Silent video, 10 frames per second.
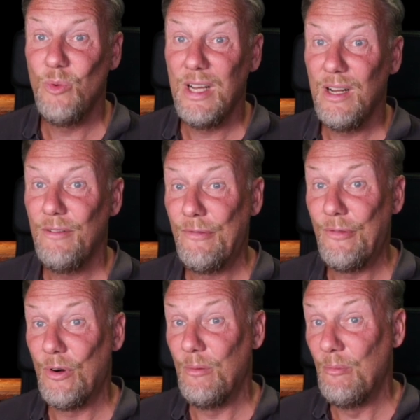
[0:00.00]
well
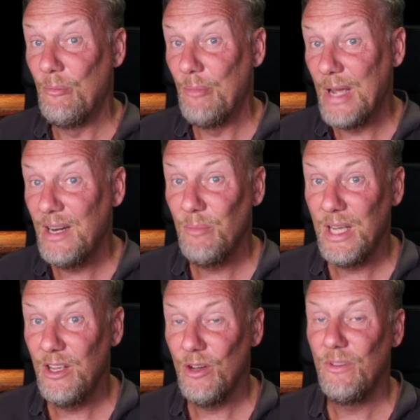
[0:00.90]
for
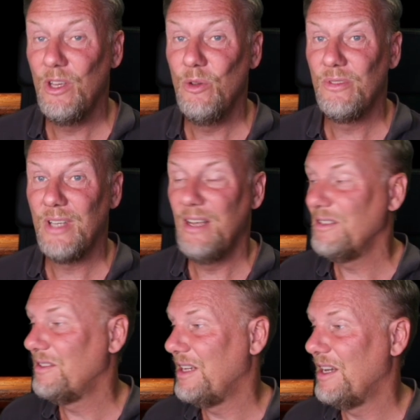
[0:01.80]
many of the use
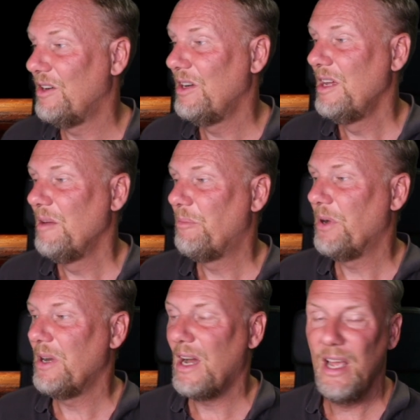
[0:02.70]
cases here,
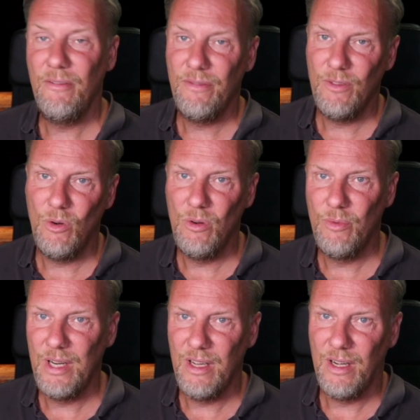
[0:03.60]
but I've
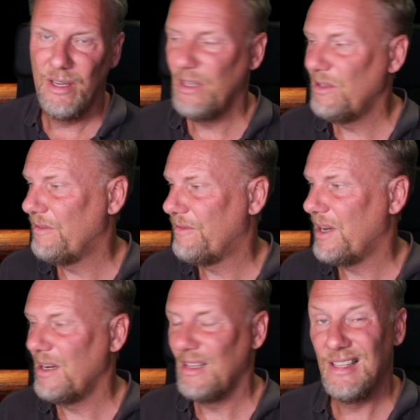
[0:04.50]
already
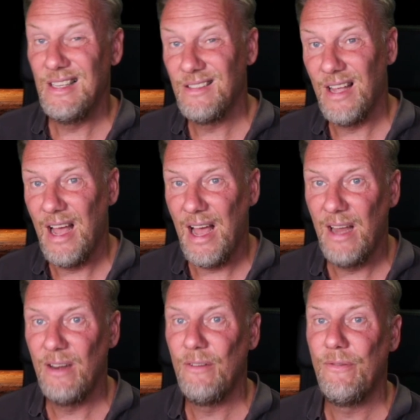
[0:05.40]
identified at least a
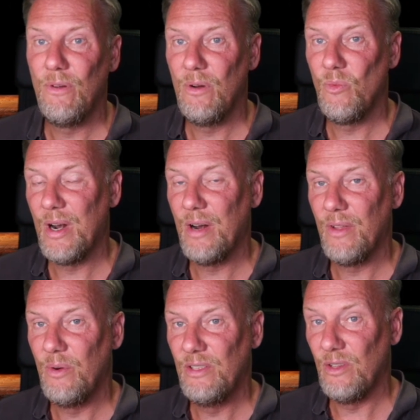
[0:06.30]
handful where
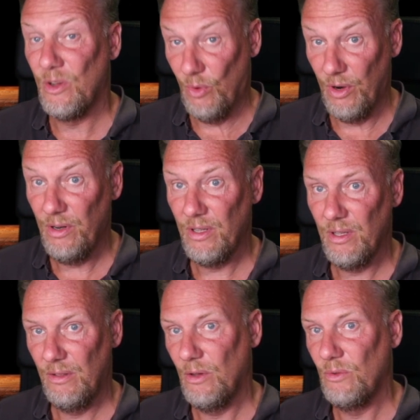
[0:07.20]
there is a
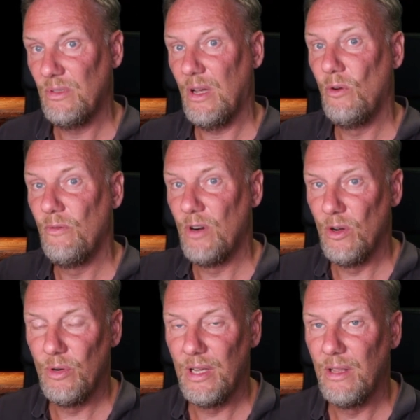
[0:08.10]
quirk, those
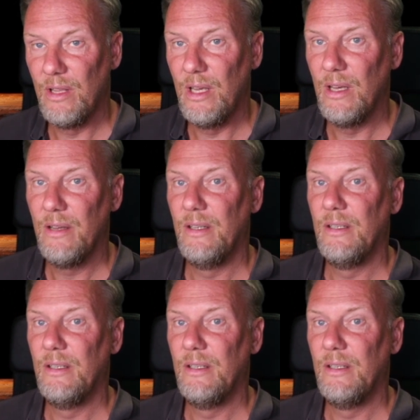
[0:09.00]
overloading the